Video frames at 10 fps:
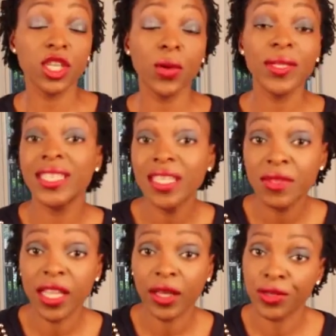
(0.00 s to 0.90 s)
So it
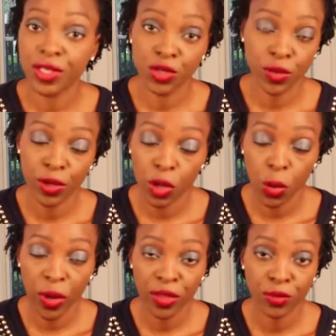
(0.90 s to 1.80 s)
seems like your
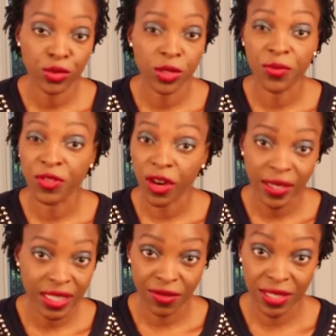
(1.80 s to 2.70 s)
sister-in-law went through some
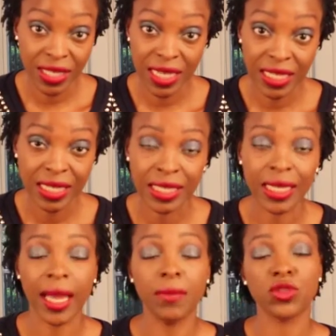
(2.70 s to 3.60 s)
very devastating
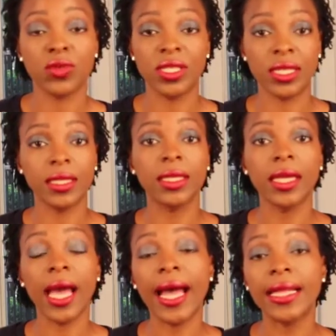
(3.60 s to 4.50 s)
times
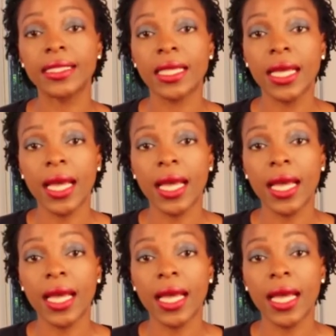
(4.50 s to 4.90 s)
recently, and